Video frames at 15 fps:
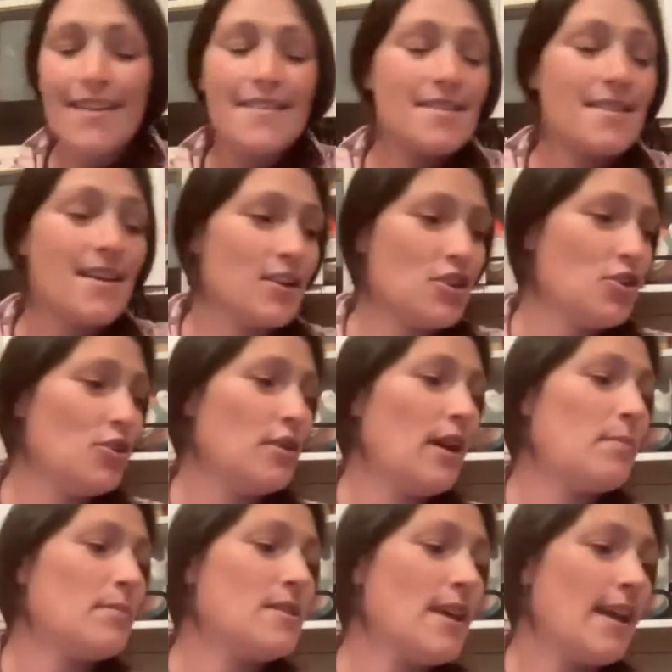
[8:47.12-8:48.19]
Such a good
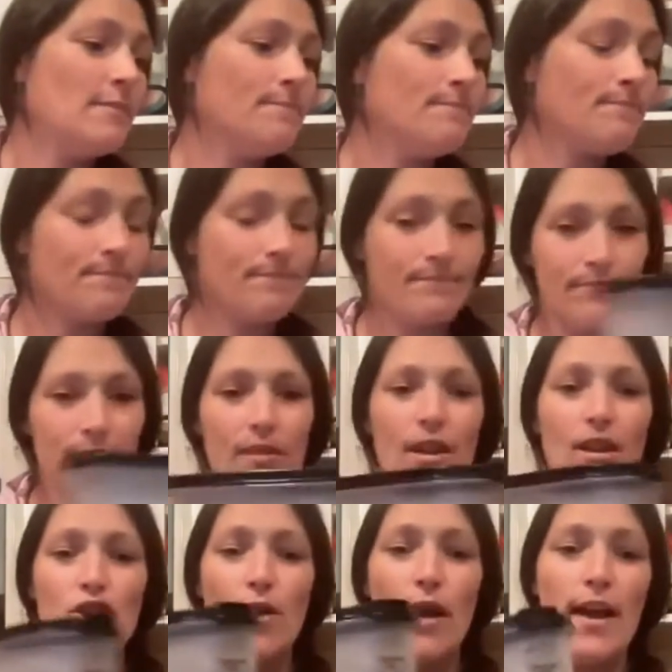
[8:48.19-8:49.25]
cup of tea.
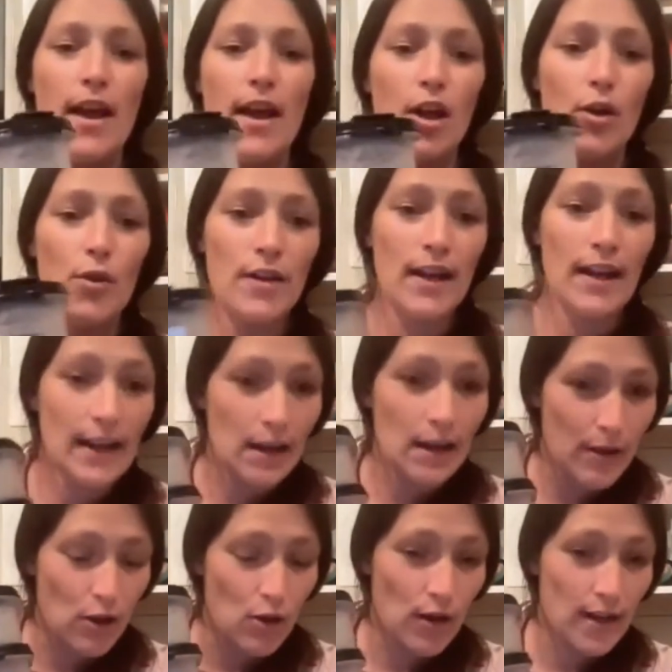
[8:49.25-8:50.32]
So I alluded a little
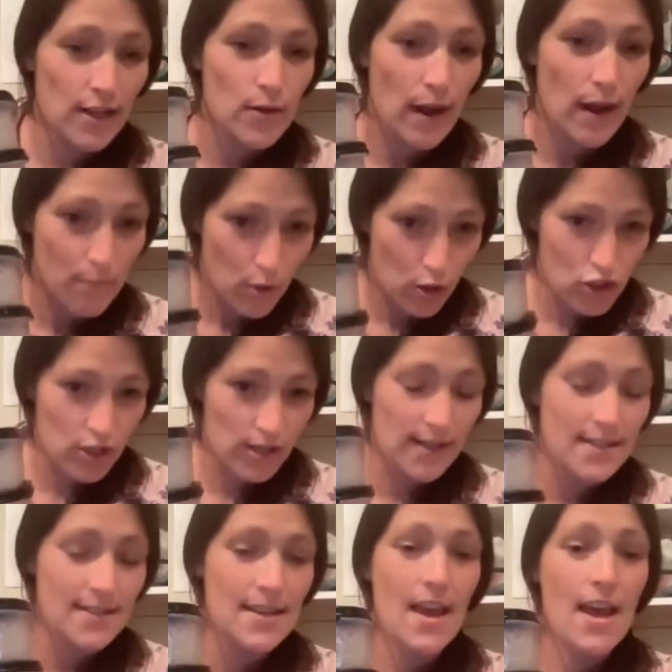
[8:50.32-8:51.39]
bit earlier to our
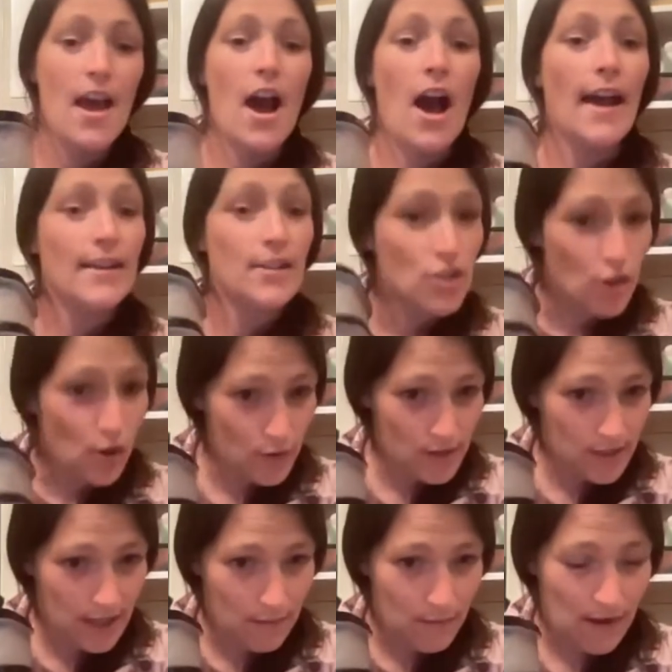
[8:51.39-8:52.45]
modulars. I don't
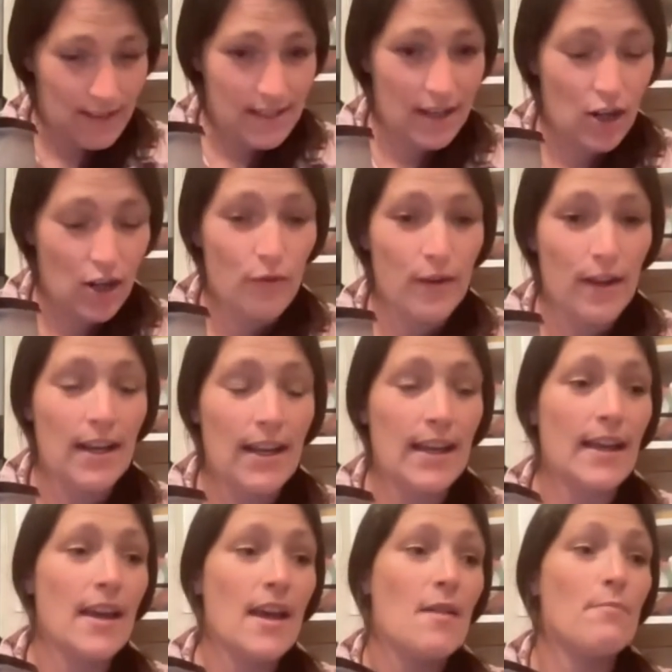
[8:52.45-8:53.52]
keep my tea and coffee in
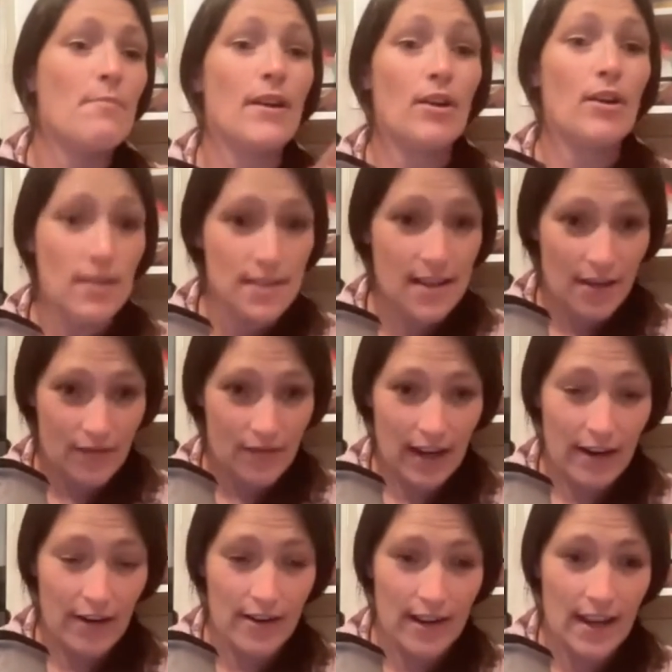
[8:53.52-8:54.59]
here because I have the
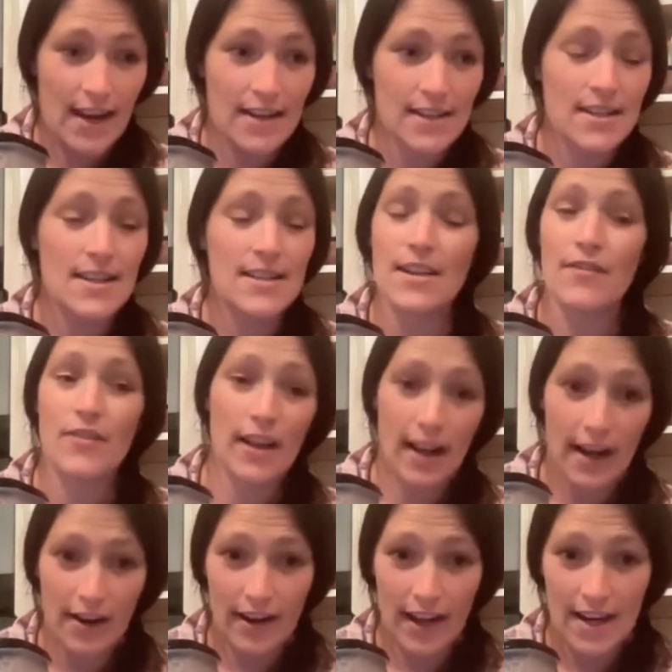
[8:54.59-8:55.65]
clarity canisters. If the
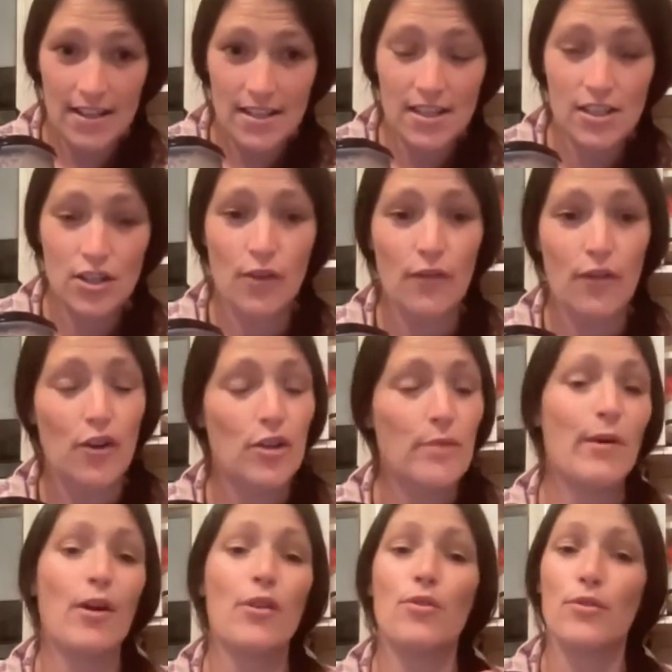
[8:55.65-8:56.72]
clarity canisters don't float your
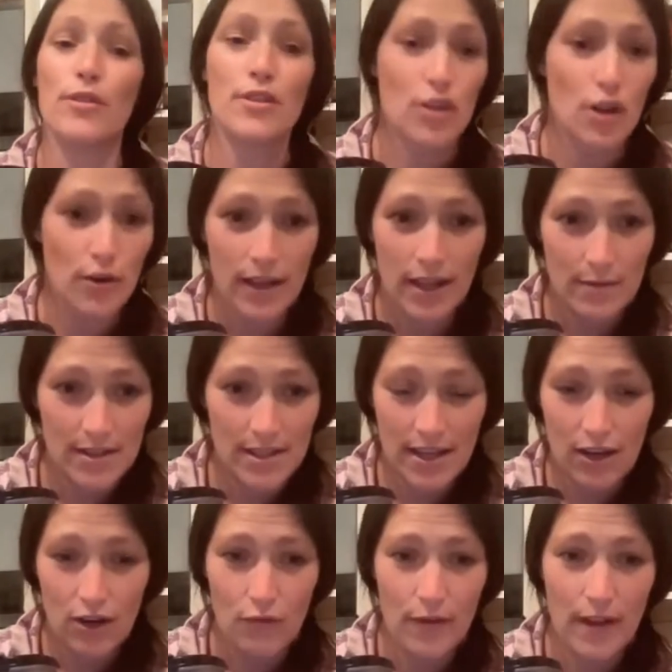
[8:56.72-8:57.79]
boat, or you don't keep your tea
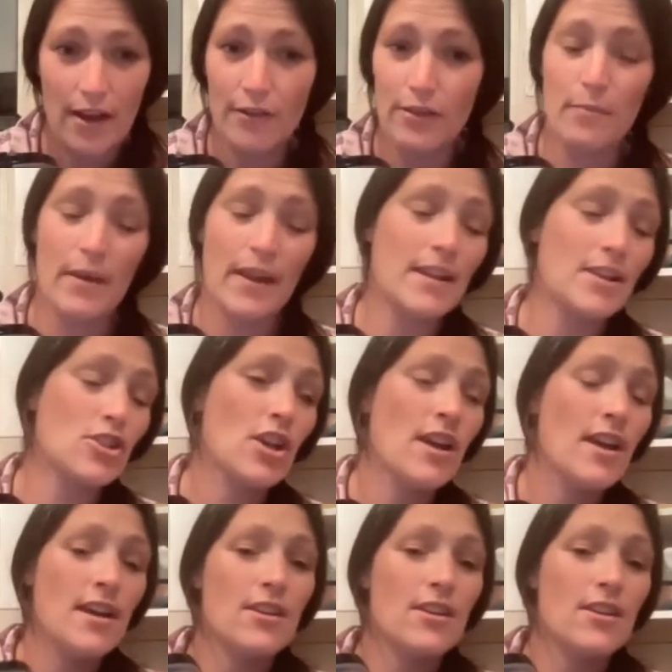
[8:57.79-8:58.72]
and coffee out on the bench,